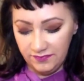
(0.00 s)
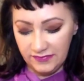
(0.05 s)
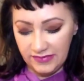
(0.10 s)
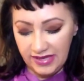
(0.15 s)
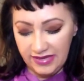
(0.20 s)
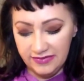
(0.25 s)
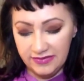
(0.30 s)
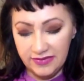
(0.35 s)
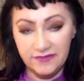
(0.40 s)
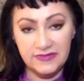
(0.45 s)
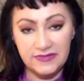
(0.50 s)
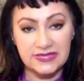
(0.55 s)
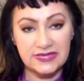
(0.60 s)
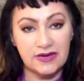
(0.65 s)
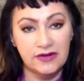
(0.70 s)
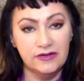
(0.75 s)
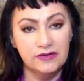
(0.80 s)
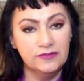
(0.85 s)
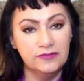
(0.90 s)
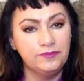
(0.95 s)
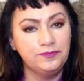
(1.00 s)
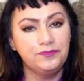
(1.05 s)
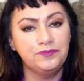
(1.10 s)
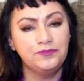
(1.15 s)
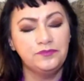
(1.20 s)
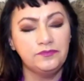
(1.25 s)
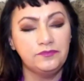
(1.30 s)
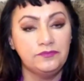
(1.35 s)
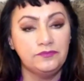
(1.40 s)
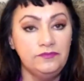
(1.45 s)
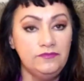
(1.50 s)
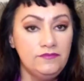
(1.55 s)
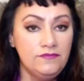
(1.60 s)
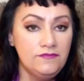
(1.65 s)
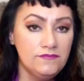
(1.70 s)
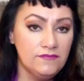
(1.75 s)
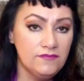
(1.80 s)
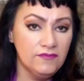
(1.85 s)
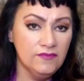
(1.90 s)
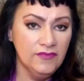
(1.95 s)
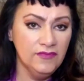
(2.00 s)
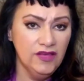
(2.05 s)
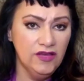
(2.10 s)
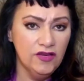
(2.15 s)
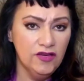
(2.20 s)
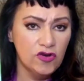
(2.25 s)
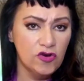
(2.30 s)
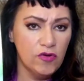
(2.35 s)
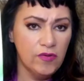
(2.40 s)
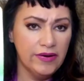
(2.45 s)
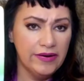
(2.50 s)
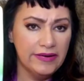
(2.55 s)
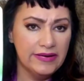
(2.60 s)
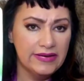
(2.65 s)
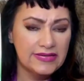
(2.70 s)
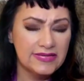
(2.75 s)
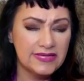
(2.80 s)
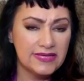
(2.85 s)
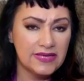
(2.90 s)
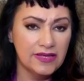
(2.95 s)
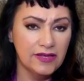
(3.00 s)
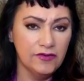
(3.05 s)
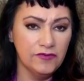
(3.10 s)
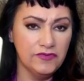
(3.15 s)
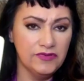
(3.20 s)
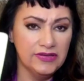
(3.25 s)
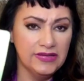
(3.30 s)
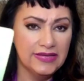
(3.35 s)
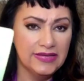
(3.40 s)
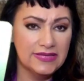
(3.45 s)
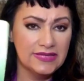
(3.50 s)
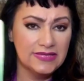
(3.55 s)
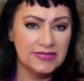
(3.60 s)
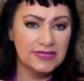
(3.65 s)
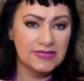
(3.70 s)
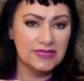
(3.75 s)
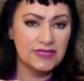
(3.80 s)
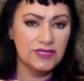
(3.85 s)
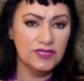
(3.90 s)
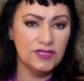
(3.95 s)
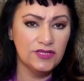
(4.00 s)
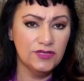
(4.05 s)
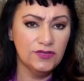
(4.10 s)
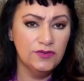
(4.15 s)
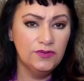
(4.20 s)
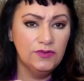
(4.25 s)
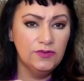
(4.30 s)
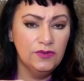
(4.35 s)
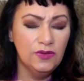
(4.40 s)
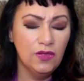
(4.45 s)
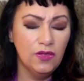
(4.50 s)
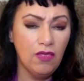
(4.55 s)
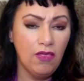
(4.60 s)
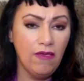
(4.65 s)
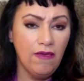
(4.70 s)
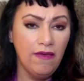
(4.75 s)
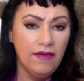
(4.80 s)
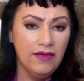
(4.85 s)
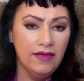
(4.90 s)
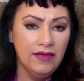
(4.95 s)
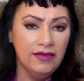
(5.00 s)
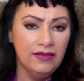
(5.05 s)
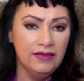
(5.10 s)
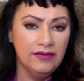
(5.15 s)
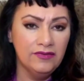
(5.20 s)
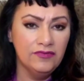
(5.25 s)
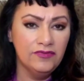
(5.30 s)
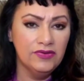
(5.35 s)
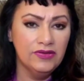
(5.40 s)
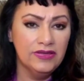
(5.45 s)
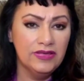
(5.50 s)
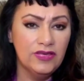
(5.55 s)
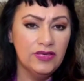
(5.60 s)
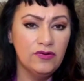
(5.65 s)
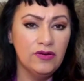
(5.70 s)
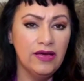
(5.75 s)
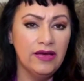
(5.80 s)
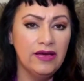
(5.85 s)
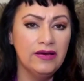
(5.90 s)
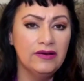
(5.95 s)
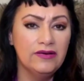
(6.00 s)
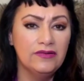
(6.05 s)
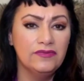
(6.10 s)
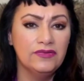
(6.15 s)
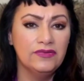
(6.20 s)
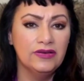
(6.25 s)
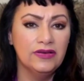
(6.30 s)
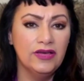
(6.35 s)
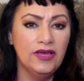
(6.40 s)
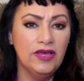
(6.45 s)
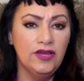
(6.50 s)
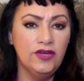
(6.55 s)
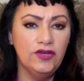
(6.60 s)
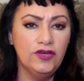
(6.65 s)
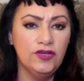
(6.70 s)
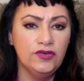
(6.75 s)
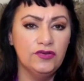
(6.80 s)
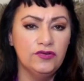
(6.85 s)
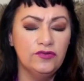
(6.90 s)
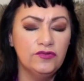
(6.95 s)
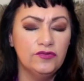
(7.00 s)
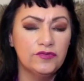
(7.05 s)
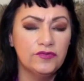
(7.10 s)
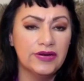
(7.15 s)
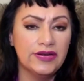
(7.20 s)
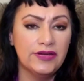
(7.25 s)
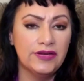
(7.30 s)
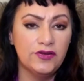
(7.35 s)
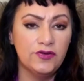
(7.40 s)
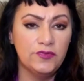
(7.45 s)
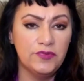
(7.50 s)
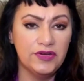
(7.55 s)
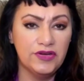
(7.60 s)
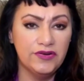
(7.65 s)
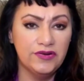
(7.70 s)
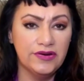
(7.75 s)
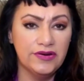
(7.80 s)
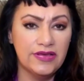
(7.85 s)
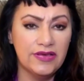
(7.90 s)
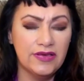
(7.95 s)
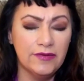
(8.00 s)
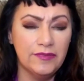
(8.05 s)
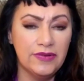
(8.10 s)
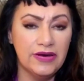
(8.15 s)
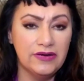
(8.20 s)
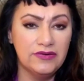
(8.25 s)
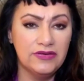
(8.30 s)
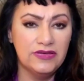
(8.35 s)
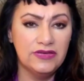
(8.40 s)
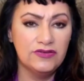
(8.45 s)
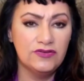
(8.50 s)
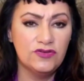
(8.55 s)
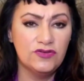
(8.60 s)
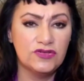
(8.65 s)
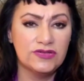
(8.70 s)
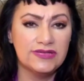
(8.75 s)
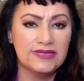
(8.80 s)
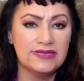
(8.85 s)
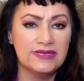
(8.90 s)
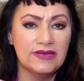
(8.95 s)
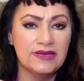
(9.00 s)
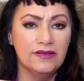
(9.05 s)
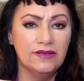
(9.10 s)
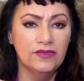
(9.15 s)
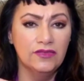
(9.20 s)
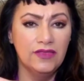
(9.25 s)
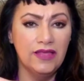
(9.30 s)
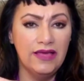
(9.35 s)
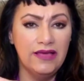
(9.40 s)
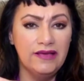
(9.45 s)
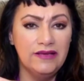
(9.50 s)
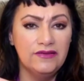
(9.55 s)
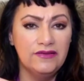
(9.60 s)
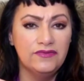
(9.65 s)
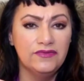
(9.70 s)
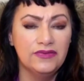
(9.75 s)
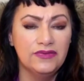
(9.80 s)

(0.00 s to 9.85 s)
I love this card. Aquarius, I feel like this is you. I feel like you have a new, renewed purity about you, just a love